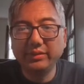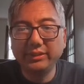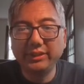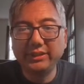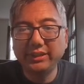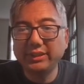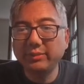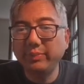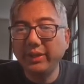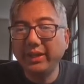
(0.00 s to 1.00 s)
g6
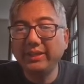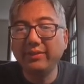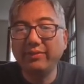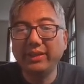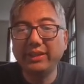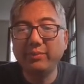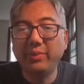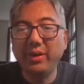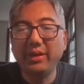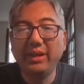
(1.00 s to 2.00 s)
is played, defending the
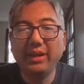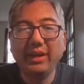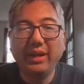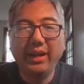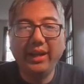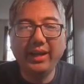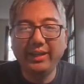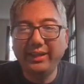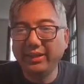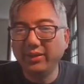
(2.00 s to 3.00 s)
pawn,
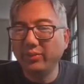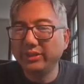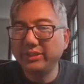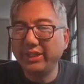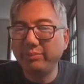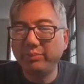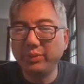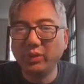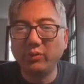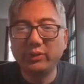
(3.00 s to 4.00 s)
and here was a
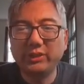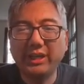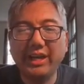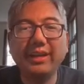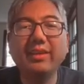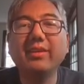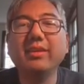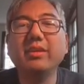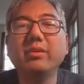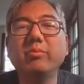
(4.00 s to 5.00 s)
beautiful shot,
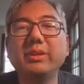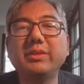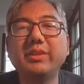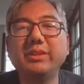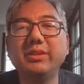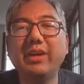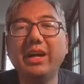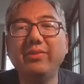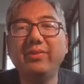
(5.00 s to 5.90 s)
bishop to g5.